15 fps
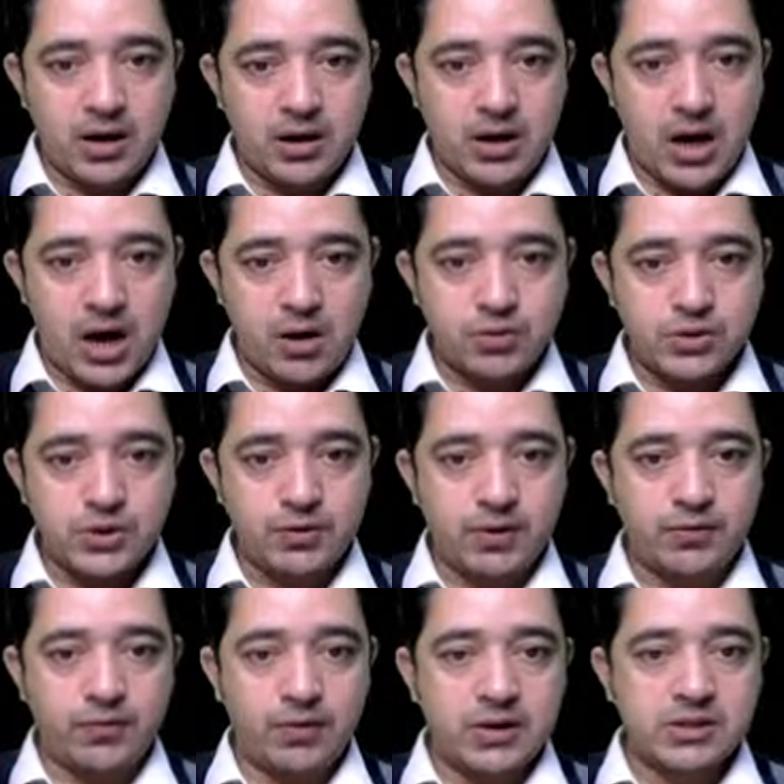allowed to
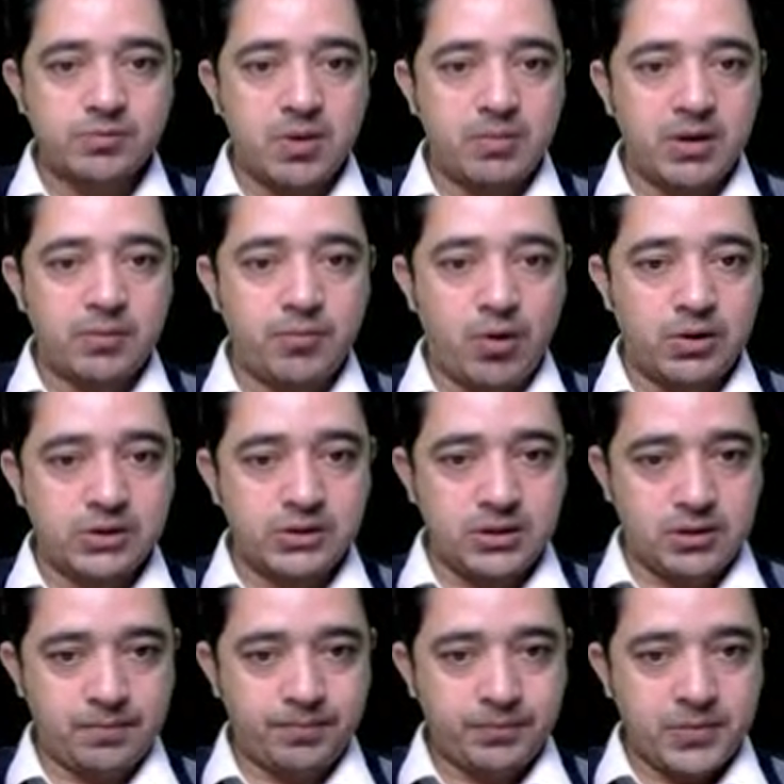influence public
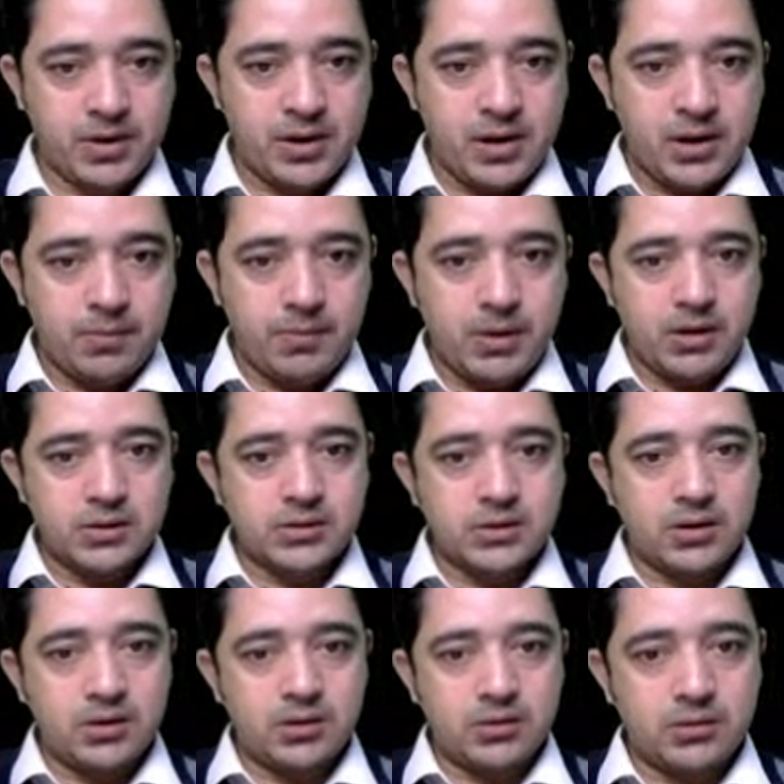policy because
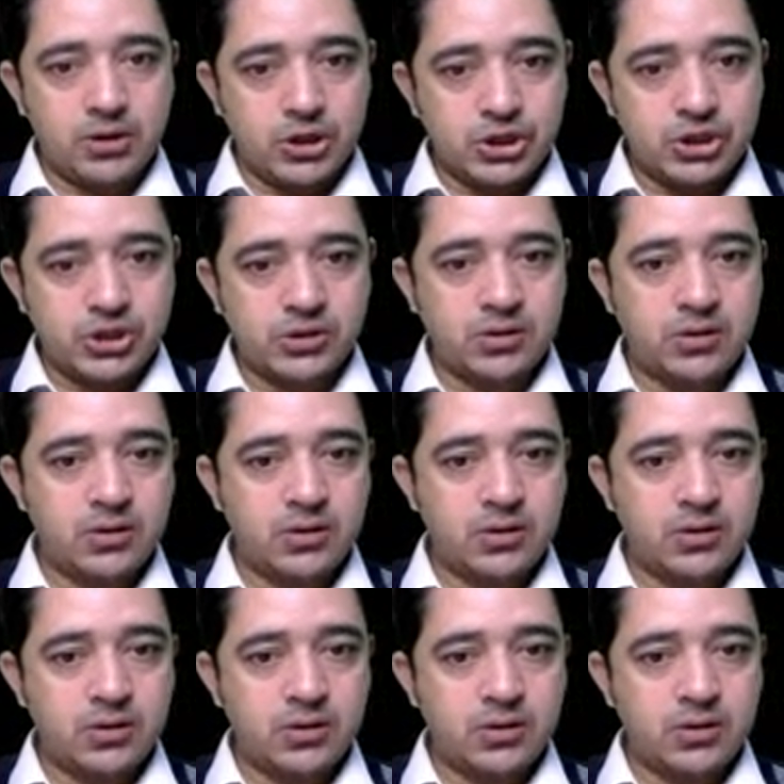the rich